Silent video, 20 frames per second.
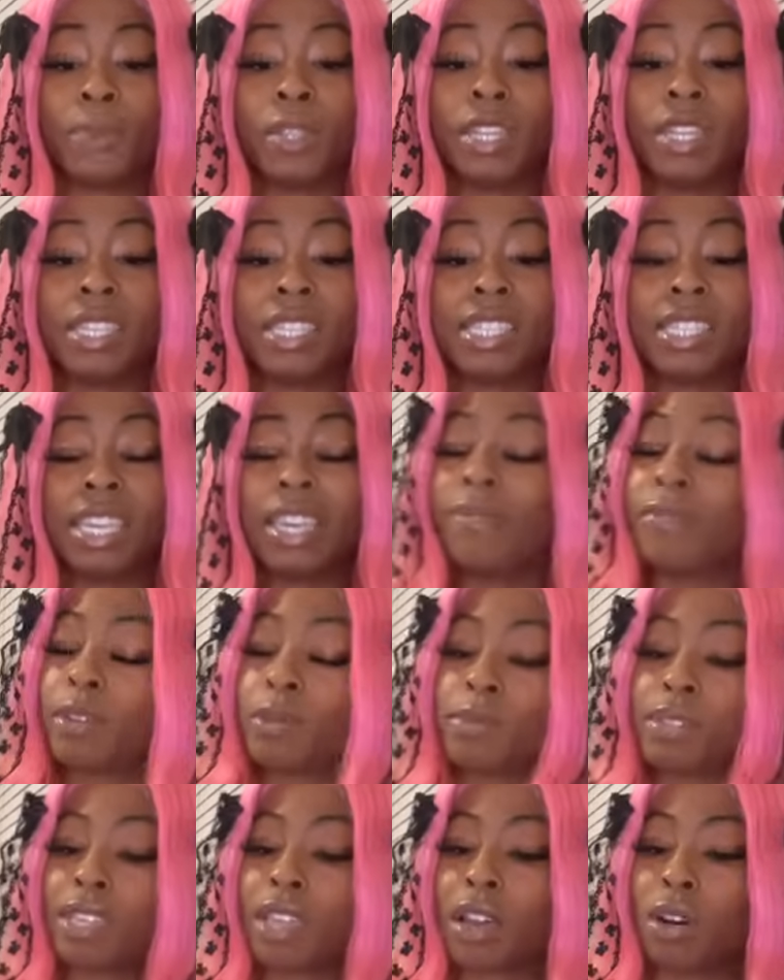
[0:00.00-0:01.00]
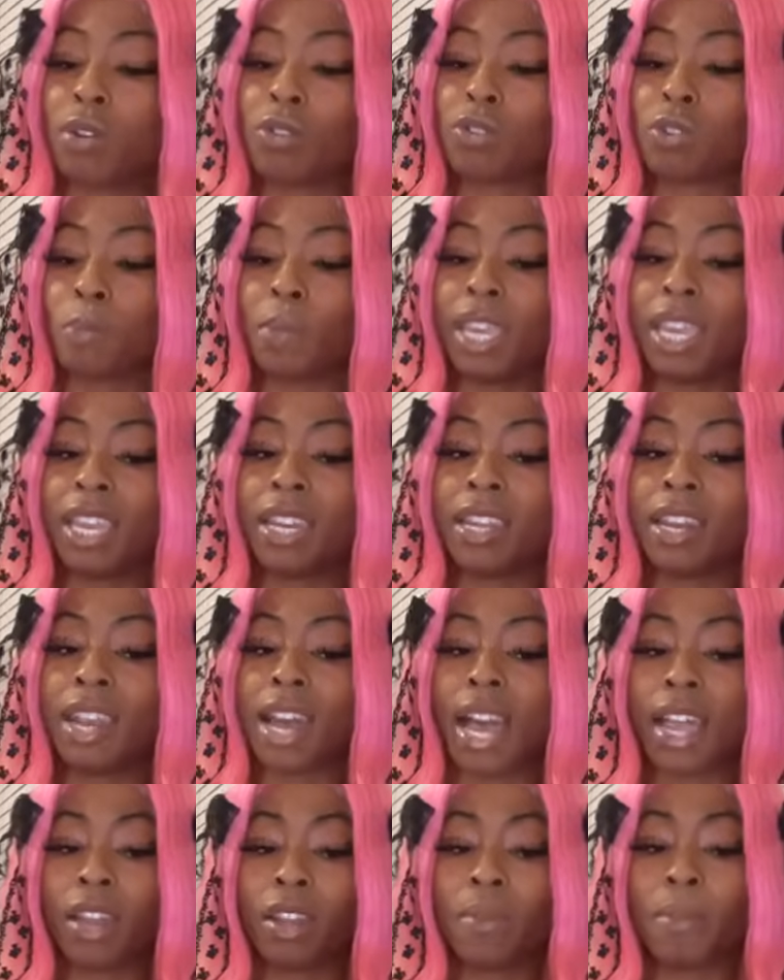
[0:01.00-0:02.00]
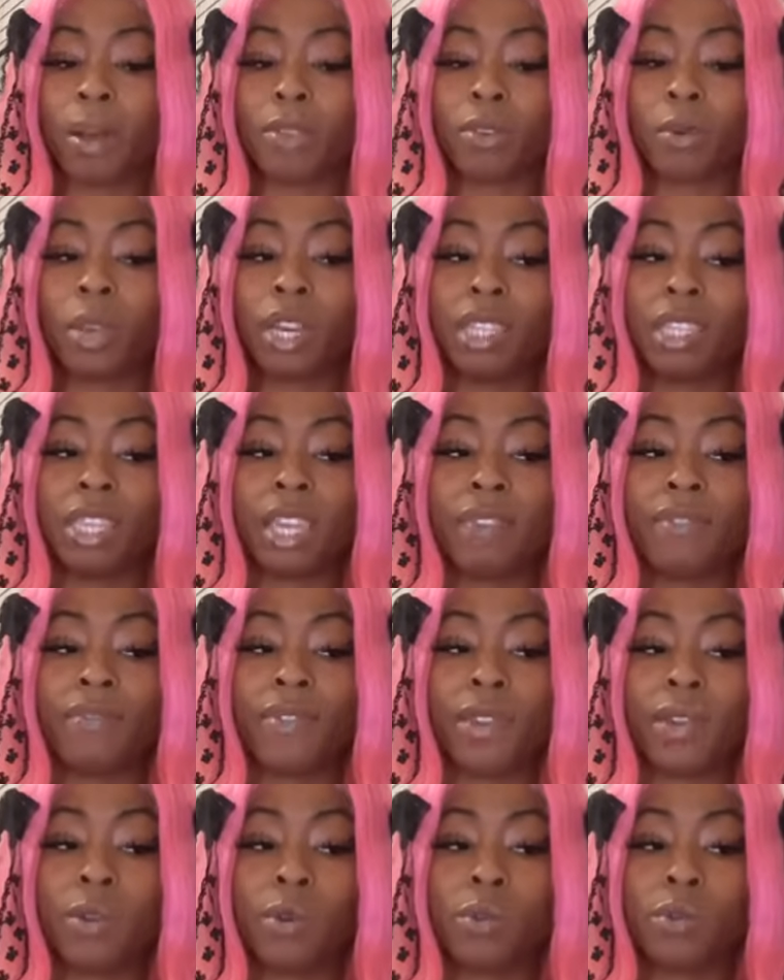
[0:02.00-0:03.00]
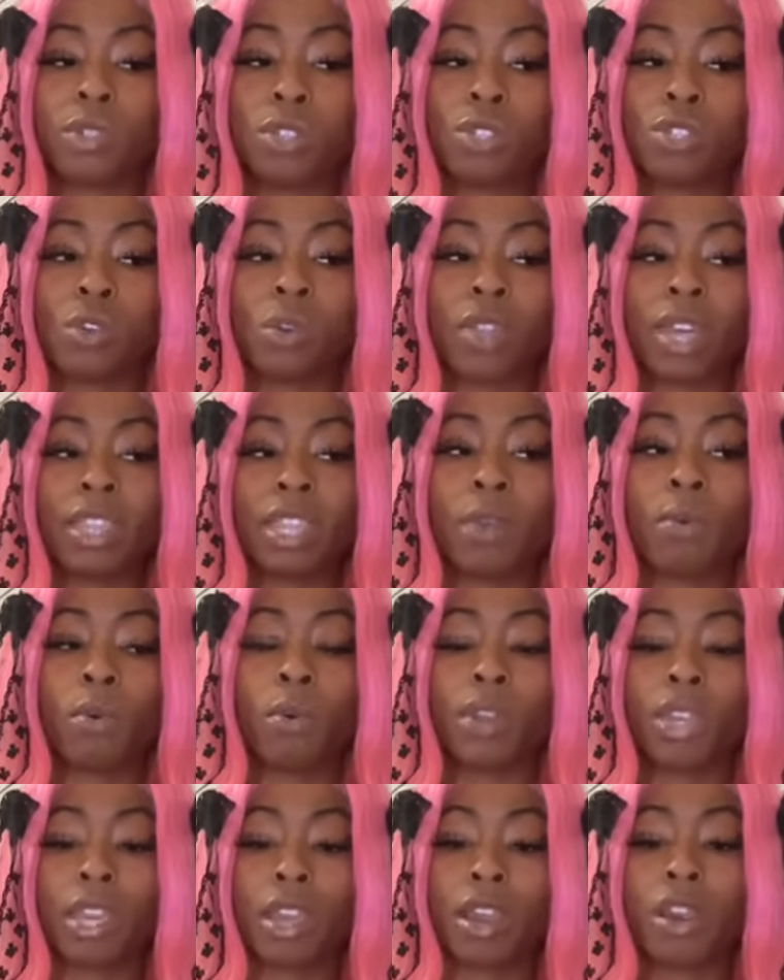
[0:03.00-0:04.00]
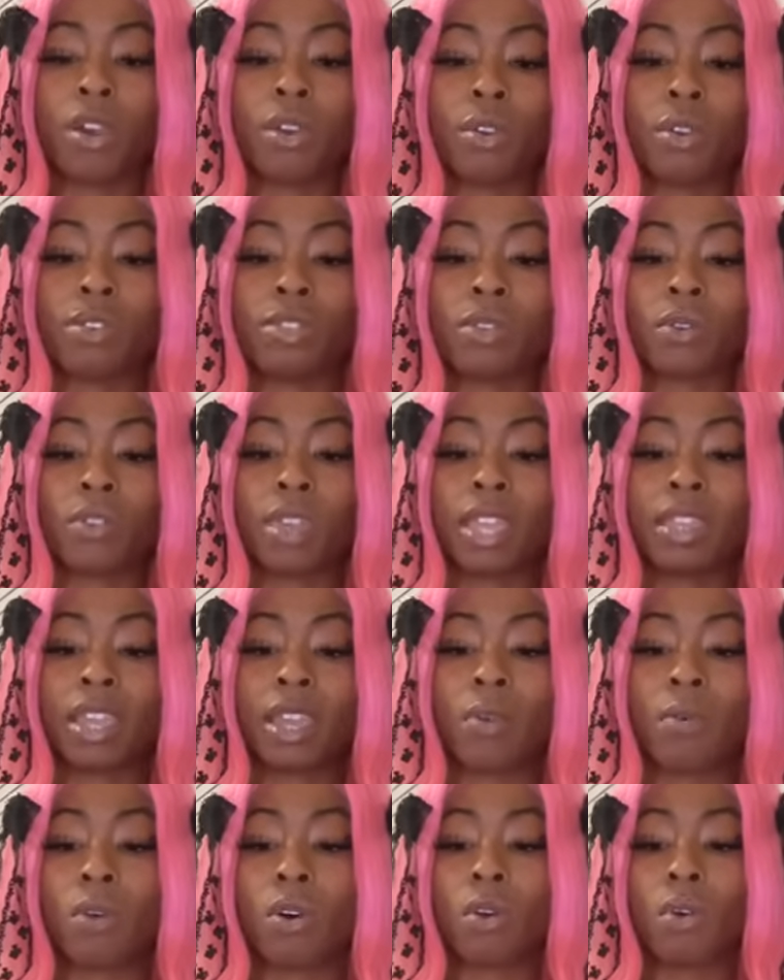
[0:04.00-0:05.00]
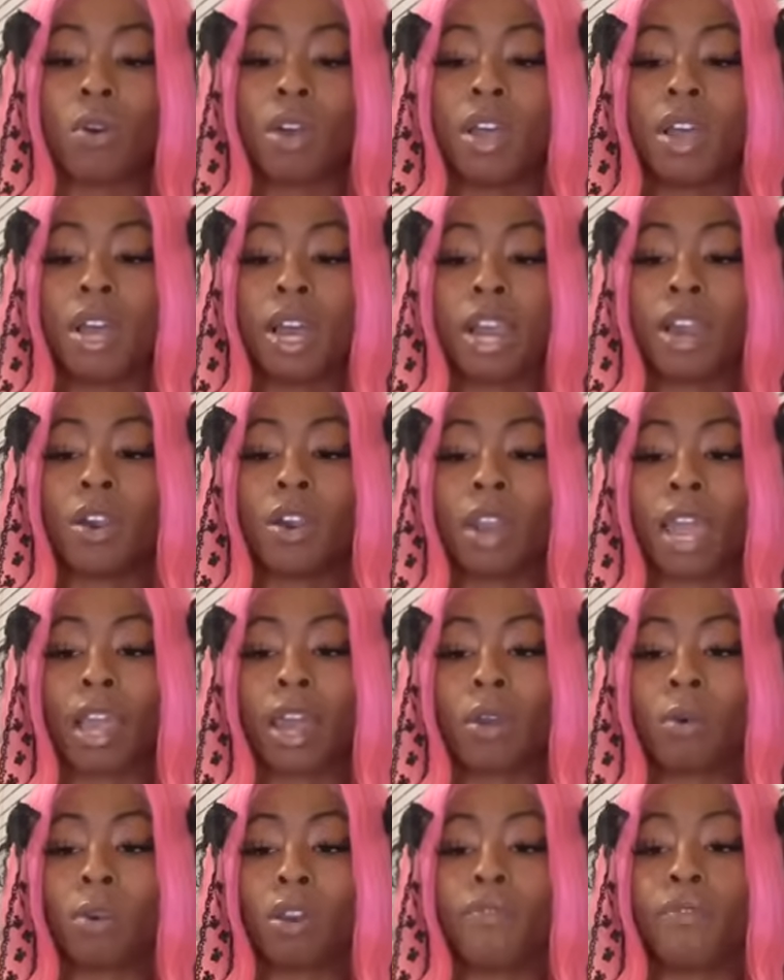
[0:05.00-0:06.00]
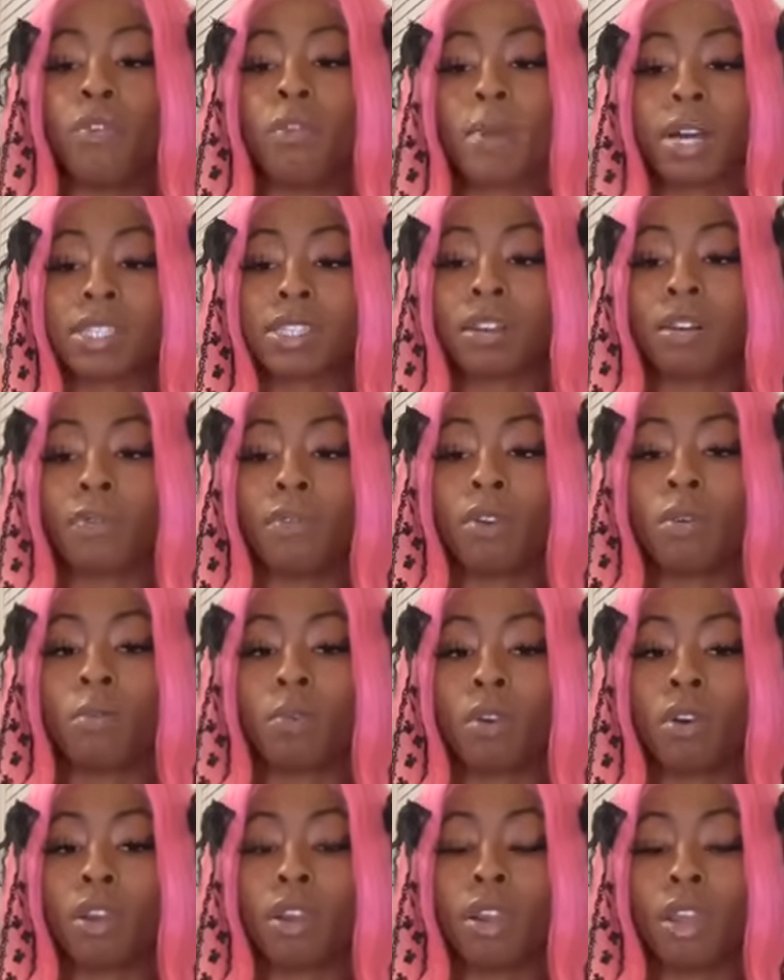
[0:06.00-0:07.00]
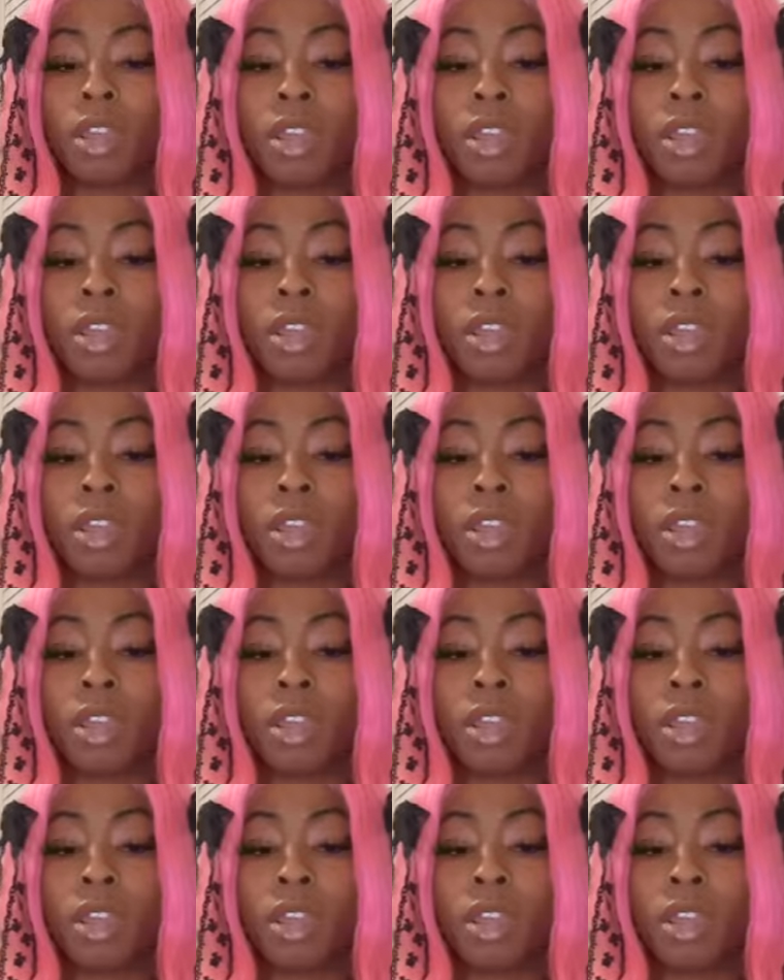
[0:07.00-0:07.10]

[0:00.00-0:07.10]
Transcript: deceive themselves or be in denial about the way that they feel so that they won't get hurt or so that they won't hurt. Like, I don't want to fool myself no more.